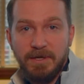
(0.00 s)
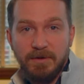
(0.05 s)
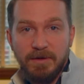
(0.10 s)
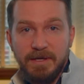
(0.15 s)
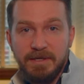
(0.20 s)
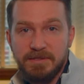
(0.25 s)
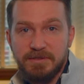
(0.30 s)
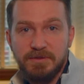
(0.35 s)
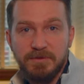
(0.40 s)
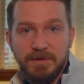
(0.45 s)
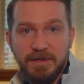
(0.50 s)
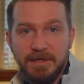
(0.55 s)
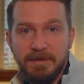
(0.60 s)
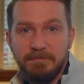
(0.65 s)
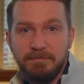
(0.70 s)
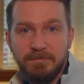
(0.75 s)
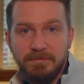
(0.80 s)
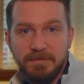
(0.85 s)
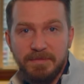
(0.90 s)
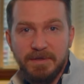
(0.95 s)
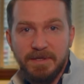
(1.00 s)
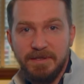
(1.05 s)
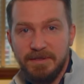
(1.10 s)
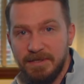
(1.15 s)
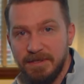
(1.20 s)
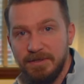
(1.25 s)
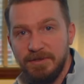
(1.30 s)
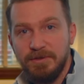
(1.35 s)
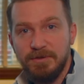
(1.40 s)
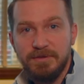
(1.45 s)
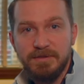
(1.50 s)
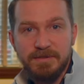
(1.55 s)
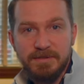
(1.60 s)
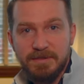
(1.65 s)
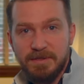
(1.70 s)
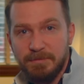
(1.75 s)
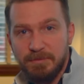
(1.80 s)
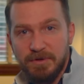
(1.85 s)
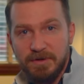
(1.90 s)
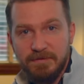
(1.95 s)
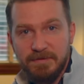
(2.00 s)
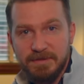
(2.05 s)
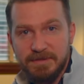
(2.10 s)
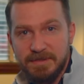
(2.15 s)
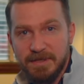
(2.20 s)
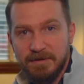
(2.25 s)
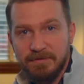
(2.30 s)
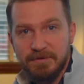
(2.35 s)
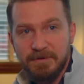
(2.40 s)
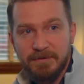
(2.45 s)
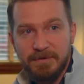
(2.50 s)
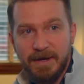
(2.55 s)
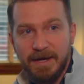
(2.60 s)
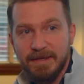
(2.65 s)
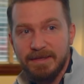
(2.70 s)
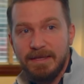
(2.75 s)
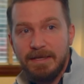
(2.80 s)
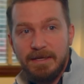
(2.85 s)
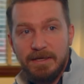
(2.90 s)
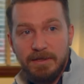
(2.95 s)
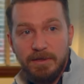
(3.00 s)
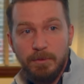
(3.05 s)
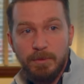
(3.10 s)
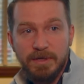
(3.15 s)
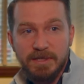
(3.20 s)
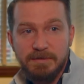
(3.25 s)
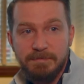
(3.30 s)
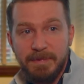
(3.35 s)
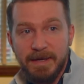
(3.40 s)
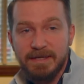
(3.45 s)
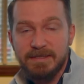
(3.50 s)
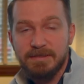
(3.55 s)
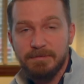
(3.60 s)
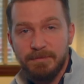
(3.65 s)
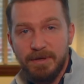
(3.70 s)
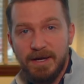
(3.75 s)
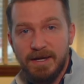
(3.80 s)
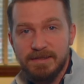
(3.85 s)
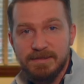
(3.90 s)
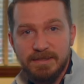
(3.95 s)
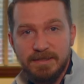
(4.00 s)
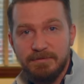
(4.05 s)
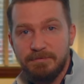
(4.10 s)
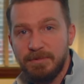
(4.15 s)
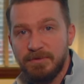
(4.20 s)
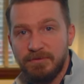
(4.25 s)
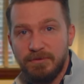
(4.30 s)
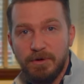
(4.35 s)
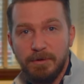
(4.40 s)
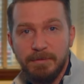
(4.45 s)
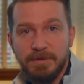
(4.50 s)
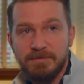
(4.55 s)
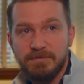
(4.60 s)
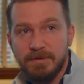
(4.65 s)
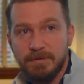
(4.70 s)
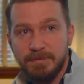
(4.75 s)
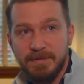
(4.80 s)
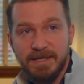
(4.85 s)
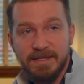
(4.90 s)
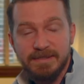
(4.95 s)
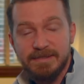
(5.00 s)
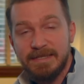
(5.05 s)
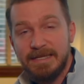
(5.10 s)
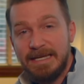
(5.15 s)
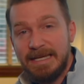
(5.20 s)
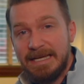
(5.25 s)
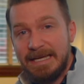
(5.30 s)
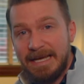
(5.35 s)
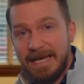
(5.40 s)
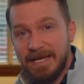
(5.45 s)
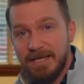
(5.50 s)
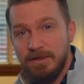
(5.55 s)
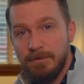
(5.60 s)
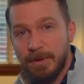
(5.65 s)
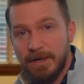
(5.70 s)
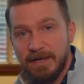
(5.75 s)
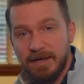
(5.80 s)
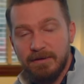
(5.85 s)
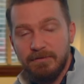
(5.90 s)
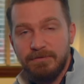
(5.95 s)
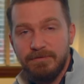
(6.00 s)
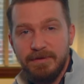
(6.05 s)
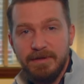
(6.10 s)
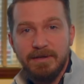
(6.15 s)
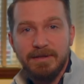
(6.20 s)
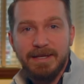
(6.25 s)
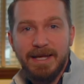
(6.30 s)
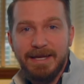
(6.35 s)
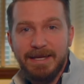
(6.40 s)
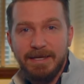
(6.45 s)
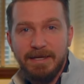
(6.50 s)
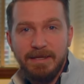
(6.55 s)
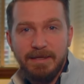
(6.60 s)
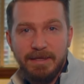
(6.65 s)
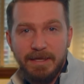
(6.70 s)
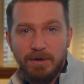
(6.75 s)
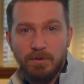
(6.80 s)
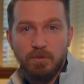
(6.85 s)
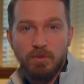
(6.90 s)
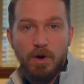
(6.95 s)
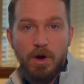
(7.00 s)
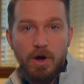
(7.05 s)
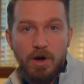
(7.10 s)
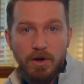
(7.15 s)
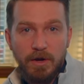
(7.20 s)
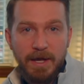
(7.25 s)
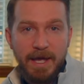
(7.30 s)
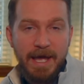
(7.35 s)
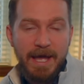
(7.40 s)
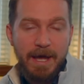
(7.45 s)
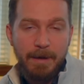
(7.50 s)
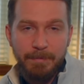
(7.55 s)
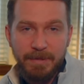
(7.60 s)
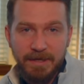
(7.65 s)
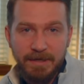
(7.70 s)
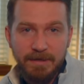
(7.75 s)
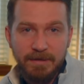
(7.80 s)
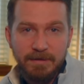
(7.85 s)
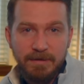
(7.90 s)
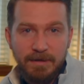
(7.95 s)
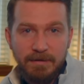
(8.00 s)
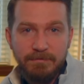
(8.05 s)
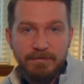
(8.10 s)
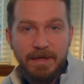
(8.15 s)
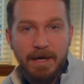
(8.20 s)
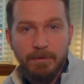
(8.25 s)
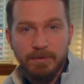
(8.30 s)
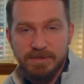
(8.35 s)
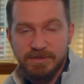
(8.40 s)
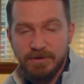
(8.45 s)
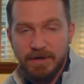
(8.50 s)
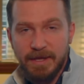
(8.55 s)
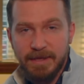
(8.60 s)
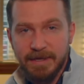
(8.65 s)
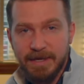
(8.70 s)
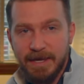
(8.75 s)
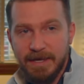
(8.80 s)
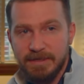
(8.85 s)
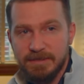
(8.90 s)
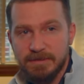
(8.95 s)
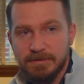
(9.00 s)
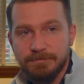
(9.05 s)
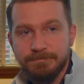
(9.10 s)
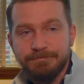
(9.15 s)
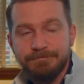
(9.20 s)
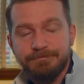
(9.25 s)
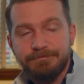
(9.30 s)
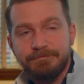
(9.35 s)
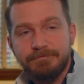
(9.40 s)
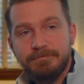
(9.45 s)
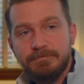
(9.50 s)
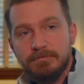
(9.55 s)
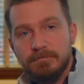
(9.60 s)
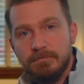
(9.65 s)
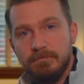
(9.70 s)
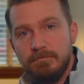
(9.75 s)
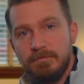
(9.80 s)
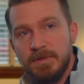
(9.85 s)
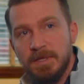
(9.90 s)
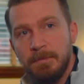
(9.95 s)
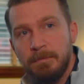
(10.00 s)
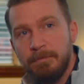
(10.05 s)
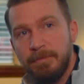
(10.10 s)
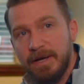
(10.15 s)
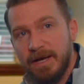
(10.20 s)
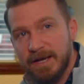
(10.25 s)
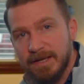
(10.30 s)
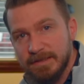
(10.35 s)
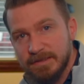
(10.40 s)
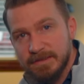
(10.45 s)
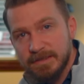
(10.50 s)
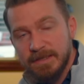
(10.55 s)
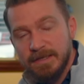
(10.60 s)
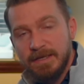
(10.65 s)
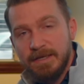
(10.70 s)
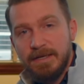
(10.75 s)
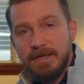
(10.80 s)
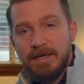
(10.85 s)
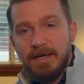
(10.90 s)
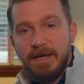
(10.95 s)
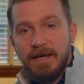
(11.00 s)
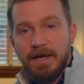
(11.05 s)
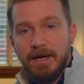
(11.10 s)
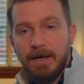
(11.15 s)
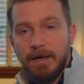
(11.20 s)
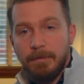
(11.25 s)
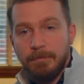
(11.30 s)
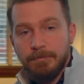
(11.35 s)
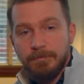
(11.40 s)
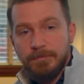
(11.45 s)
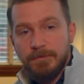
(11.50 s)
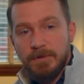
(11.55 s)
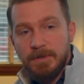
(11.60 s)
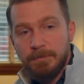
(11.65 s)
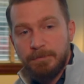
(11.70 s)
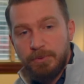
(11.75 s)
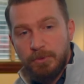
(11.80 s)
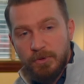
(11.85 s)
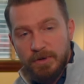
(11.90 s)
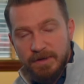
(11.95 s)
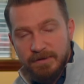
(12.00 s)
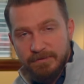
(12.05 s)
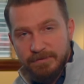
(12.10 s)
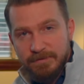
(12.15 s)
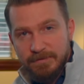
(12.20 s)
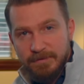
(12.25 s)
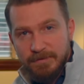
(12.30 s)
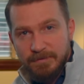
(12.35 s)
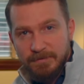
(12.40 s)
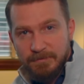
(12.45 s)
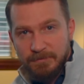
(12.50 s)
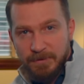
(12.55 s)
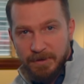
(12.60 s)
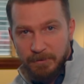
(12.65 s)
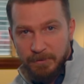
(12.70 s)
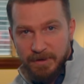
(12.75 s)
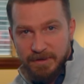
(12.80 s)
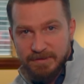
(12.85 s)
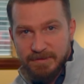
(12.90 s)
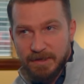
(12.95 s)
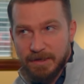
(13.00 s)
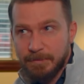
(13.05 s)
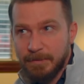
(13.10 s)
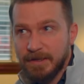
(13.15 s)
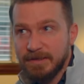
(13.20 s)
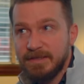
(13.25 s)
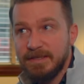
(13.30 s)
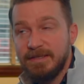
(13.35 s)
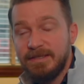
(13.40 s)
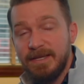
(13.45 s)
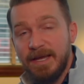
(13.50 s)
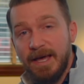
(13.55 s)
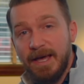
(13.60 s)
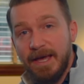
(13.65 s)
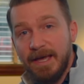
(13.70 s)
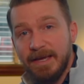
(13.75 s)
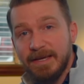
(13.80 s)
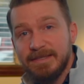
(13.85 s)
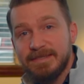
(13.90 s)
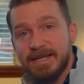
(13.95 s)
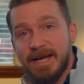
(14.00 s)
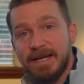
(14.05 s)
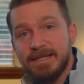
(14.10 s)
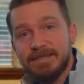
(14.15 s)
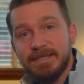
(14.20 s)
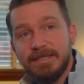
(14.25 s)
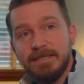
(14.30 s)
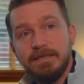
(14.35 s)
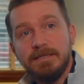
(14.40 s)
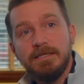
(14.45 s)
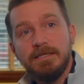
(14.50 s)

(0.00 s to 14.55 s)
history continues to prove itself correct, you would expect some positive performance from this. And you might not feel like anything wrong happened if that was your allocation. But the point of what I want to talk about today is asset